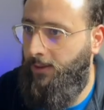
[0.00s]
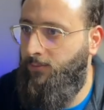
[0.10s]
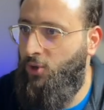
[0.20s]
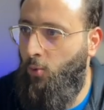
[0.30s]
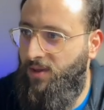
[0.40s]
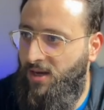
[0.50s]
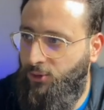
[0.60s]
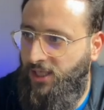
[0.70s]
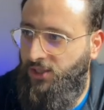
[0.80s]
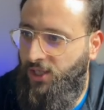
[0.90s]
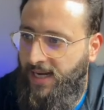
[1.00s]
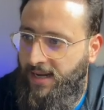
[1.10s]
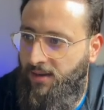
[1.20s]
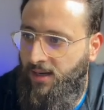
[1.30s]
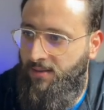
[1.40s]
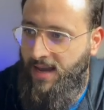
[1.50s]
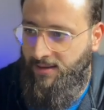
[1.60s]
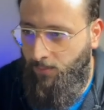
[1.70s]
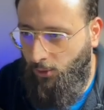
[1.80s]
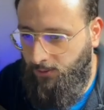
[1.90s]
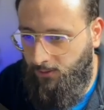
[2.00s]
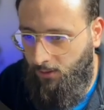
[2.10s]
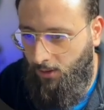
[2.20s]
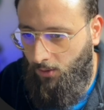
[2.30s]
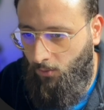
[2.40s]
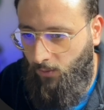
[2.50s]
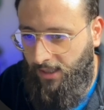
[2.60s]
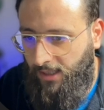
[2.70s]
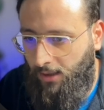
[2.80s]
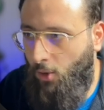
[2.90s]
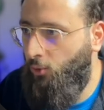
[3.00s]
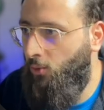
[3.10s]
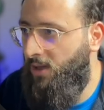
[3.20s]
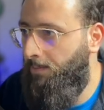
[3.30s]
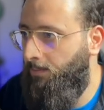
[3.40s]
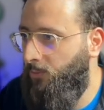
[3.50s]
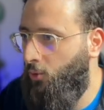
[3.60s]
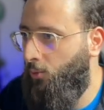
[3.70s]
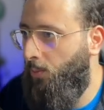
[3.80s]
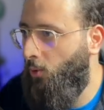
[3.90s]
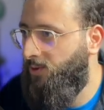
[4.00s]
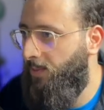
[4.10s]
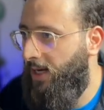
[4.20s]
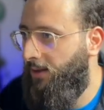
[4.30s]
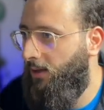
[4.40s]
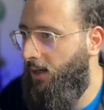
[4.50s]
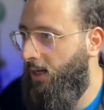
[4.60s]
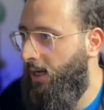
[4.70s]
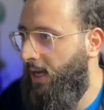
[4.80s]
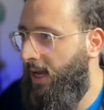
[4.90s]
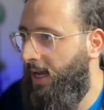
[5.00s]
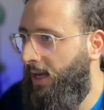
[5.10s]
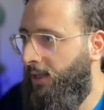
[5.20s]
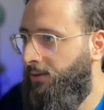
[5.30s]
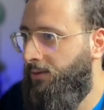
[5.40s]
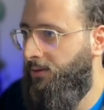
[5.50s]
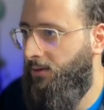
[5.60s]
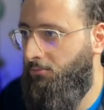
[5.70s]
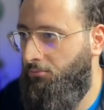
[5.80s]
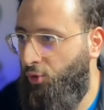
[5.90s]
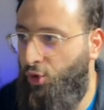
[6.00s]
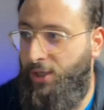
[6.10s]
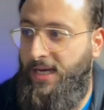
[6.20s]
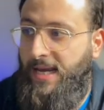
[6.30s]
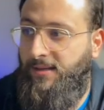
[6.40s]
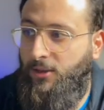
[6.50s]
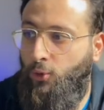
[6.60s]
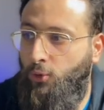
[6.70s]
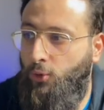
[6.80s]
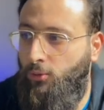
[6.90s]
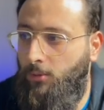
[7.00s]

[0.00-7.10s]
So without changing anything in the endpoints, we can go to Postman and create a to-do.